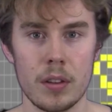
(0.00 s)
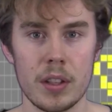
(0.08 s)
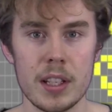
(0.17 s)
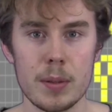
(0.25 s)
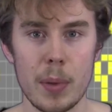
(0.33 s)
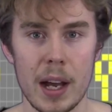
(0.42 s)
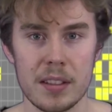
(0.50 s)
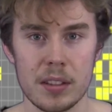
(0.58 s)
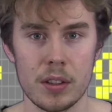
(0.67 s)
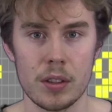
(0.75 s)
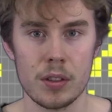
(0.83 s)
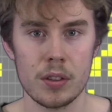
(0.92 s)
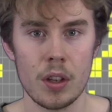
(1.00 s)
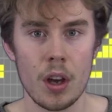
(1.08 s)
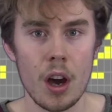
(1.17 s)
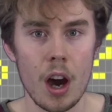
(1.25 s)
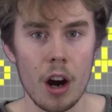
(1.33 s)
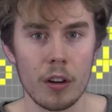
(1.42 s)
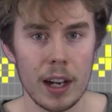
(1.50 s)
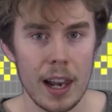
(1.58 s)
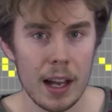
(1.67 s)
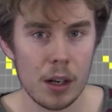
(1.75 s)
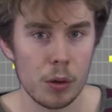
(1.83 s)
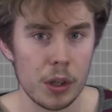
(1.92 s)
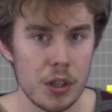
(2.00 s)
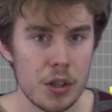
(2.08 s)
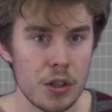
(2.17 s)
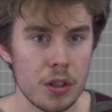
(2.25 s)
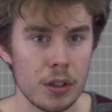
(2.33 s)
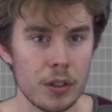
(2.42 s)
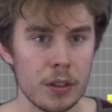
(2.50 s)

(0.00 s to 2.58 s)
These patterns are a language.